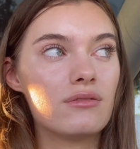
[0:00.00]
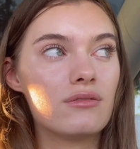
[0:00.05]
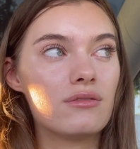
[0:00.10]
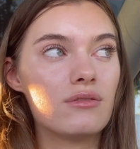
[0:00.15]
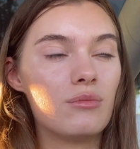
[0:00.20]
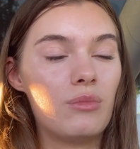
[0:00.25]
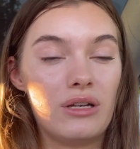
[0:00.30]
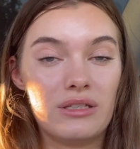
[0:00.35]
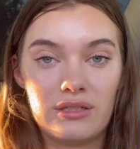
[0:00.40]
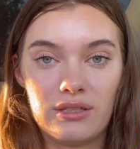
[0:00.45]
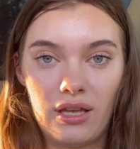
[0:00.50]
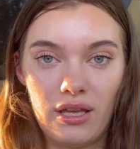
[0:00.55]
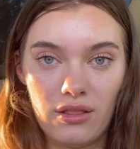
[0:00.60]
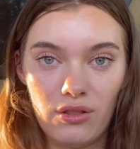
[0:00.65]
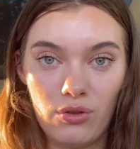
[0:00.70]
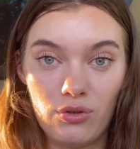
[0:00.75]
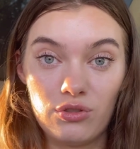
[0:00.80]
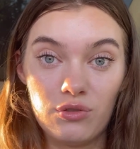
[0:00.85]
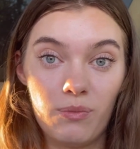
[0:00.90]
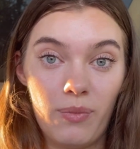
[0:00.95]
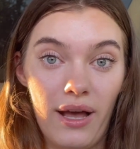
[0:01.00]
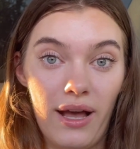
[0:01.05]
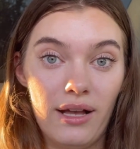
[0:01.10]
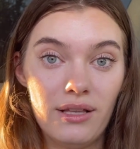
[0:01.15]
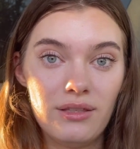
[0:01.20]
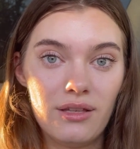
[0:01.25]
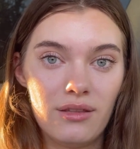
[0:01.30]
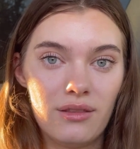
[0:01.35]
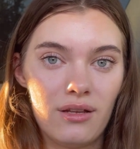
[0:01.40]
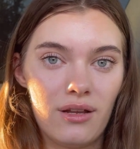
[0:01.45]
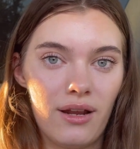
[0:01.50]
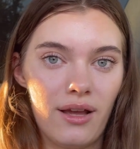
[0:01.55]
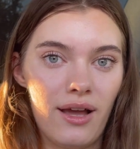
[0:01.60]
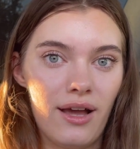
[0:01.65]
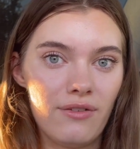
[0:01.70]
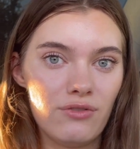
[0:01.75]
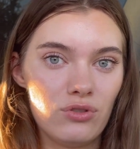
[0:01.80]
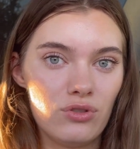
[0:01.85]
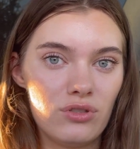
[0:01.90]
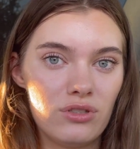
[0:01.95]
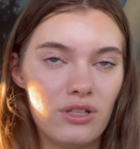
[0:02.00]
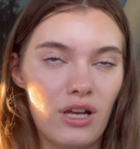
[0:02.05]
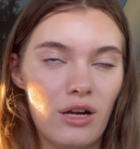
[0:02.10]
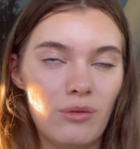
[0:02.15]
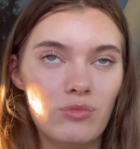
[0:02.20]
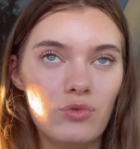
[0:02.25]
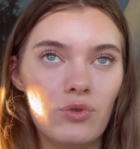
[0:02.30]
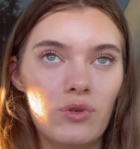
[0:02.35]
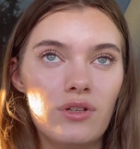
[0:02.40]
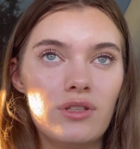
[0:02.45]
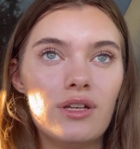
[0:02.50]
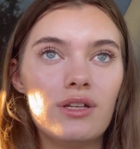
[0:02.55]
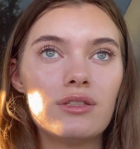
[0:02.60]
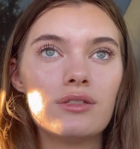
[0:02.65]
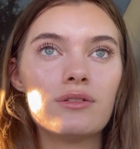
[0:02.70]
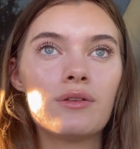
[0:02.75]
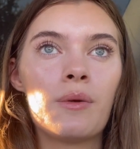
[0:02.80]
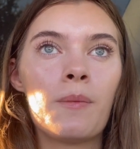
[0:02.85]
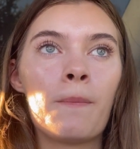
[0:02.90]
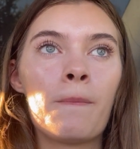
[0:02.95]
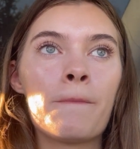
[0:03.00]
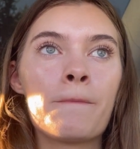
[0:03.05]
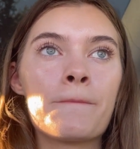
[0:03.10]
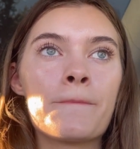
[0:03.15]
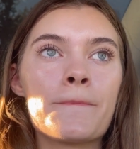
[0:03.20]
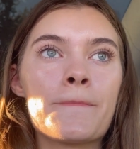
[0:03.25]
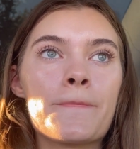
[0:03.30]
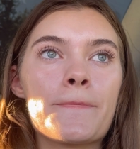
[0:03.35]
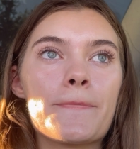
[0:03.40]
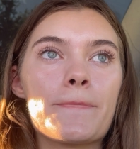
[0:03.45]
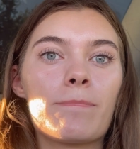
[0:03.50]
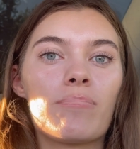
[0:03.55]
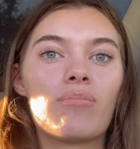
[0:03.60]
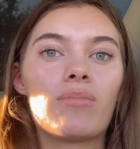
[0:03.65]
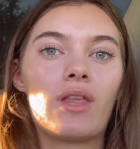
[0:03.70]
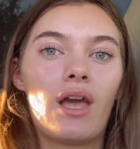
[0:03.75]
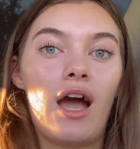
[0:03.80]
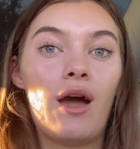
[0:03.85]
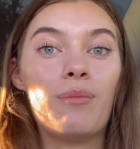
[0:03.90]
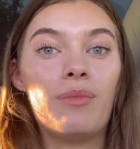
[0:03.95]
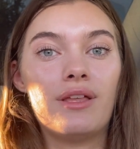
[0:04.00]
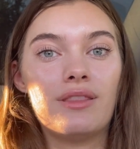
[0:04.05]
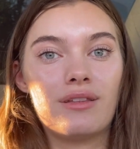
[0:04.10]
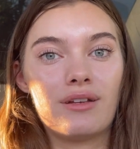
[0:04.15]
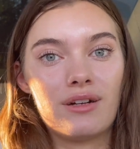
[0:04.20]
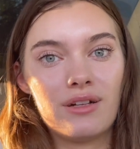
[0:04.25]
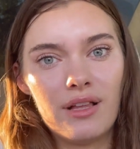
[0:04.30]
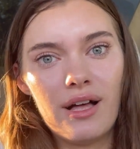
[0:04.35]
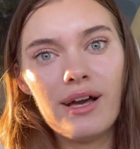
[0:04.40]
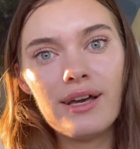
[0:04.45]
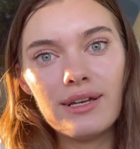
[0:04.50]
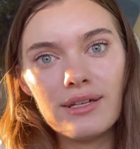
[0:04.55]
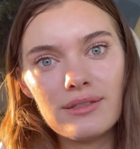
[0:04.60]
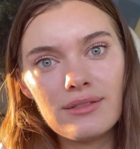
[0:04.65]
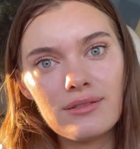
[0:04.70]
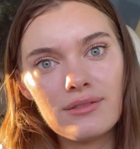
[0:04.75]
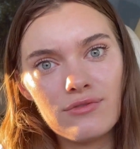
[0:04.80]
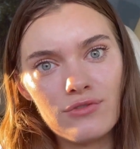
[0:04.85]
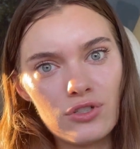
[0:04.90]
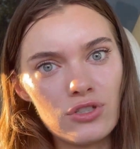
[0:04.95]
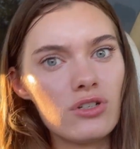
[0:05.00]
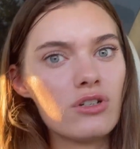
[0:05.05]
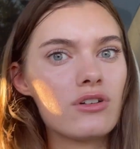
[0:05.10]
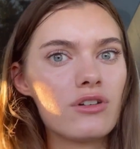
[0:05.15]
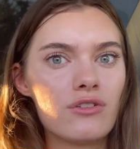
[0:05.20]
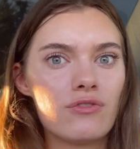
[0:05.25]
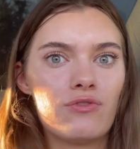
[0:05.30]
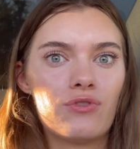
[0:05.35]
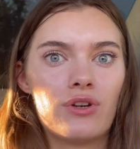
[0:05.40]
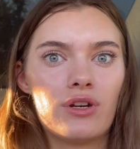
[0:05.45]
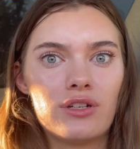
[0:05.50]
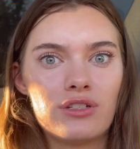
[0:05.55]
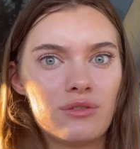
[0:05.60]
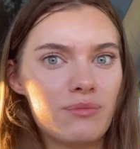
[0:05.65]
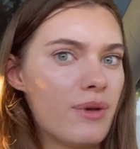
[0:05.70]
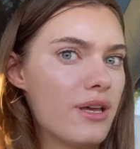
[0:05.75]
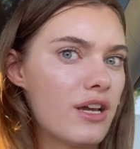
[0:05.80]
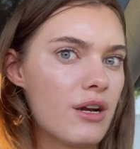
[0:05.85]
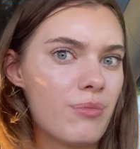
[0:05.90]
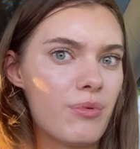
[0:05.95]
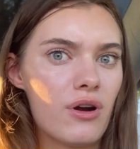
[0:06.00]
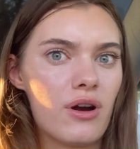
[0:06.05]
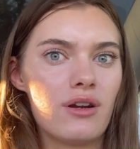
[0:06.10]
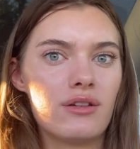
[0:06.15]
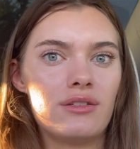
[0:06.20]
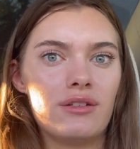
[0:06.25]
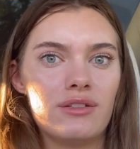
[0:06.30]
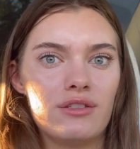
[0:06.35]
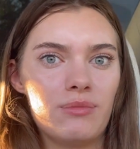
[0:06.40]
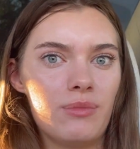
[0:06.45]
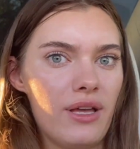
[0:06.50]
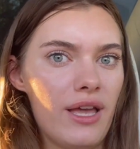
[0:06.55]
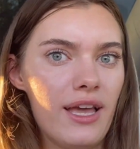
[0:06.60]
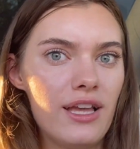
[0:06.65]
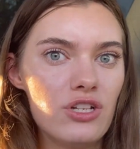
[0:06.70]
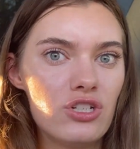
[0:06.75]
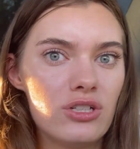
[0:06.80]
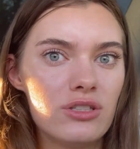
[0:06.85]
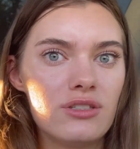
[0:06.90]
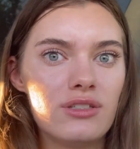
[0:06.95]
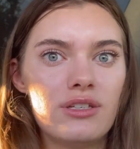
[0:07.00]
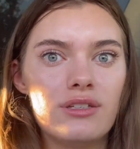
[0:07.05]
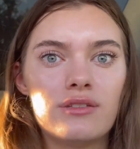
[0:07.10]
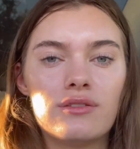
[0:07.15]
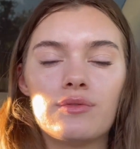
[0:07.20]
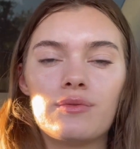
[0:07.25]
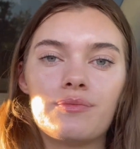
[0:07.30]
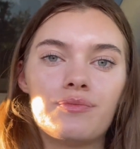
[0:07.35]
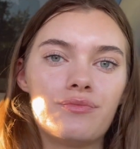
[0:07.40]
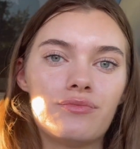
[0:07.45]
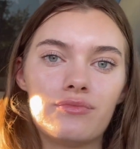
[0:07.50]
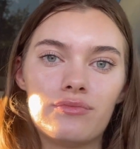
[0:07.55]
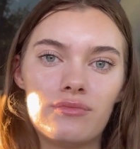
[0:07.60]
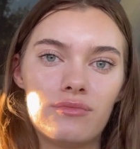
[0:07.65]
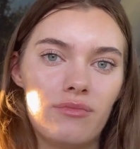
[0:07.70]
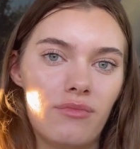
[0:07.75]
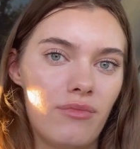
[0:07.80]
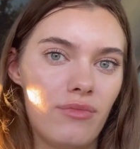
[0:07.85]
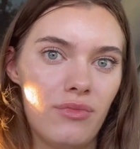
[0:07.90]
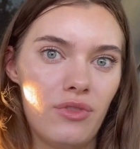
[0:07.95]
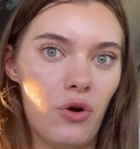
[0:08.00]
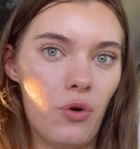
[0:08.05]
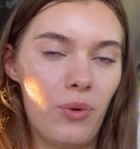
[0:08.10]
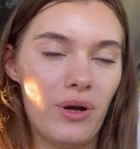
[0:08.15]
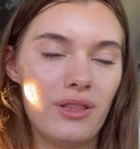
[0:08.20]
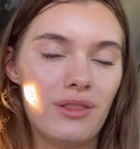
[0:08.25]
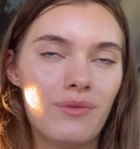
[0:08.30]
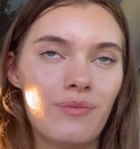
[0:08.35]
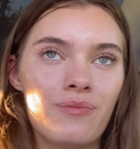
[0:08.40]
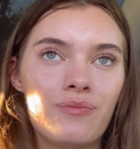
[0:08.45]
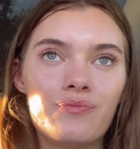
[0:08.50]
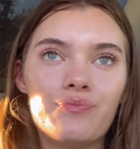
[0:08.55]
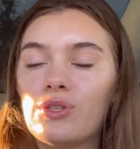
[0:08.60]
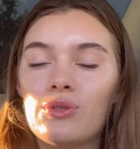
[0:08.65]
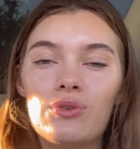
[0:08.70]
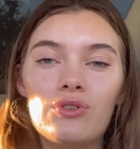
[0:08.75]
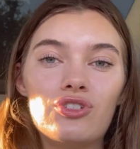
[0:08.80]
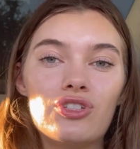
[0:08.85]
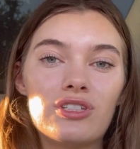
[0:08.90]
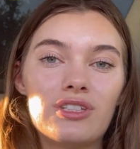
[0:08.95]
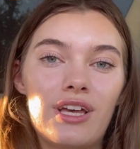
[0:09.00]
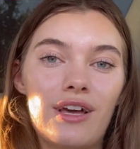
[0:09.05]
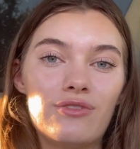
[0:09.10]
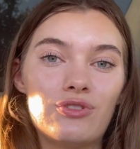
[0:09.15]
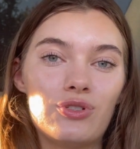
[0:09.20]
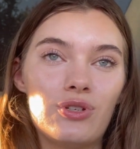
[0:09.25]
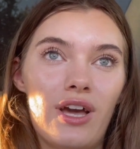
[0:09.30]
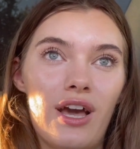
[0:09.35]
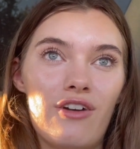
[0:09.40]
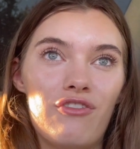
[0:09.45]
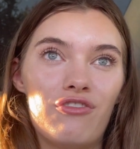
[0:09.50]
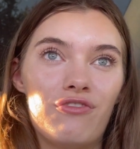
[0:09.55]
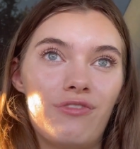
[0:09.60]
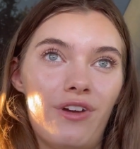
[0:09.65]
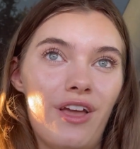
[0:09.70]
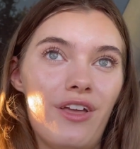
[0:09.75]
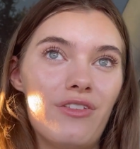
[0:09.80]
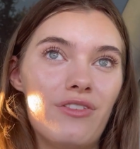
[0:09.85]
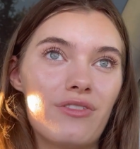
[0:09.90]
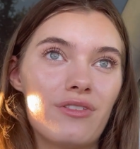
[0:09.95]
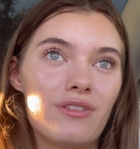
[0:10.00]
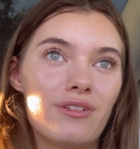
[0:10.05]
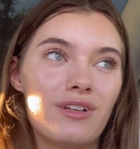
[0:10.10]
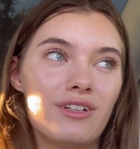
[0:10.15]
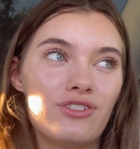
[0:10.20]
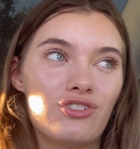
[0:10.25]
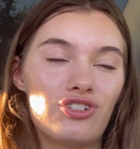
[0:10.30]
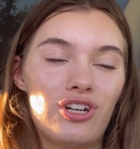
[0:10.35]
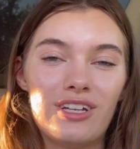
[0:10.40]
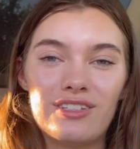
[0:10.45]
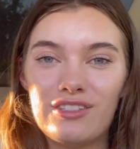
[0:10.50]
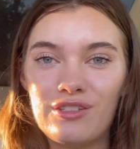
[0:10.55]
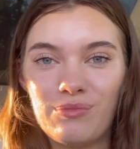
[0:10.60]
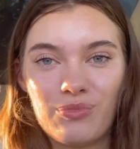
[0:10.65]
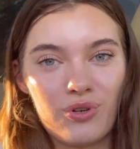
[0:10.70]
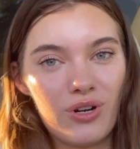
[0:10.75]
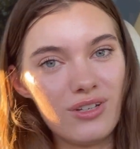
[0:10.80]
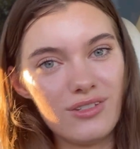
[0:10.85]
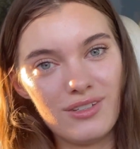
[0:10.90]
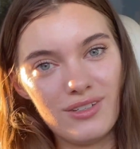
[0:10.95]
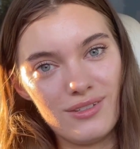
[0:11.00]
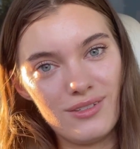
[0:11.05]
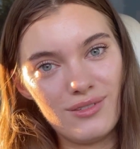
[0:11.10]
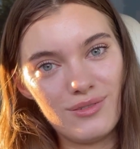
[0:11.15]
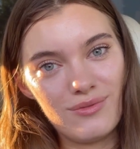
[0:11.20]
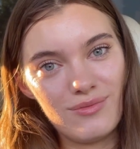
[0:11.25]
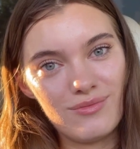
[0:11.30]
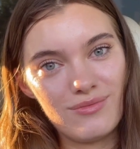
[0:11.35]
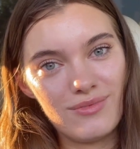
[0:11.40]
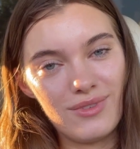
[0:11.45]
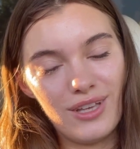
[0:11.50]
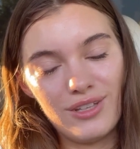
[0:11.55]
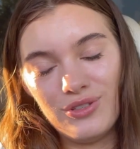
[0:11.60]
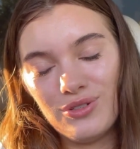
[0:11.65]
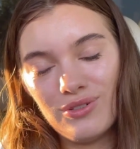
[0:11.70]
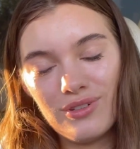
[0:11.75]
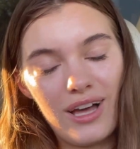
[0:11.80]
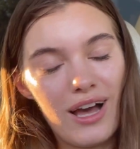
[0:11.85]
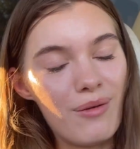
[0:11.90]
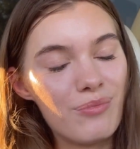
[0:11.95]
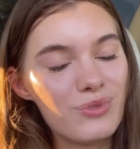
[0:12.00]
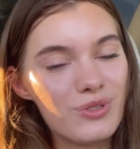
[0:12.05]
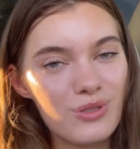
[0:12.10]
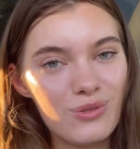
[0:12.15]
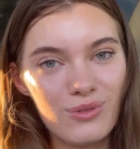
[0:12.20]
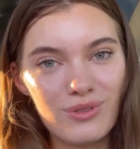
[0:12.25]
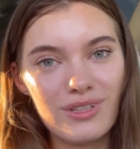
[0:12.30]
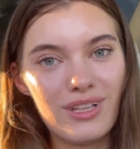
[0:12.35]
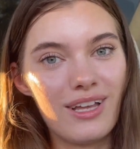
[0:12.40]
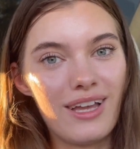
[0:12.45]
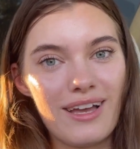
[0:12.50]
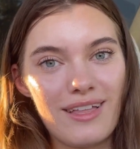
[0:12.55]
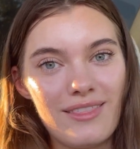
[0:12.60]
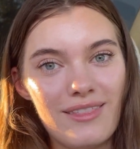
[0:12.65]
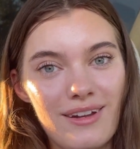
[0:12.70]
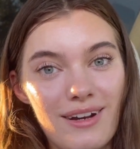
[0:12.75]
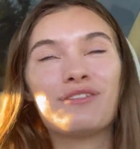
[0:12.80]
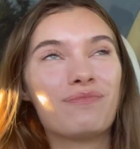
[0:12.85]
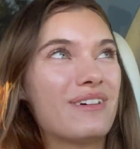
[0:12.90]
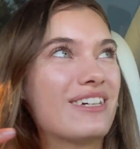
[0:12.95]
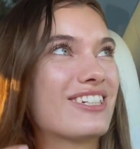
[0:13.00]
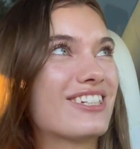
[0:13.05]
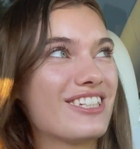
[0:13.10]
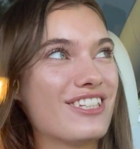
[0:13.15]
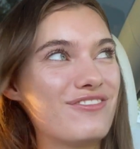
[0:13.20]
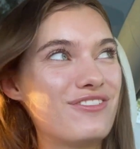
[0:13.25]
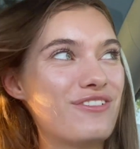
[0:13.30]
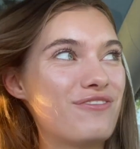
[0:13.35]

my skin looks bad and that I have to stop doing it. I mean, clients, photographers, makeup artists, my agencies, no one. So you just have to have faith and trust the process, and you'll absolutely get there, especially if you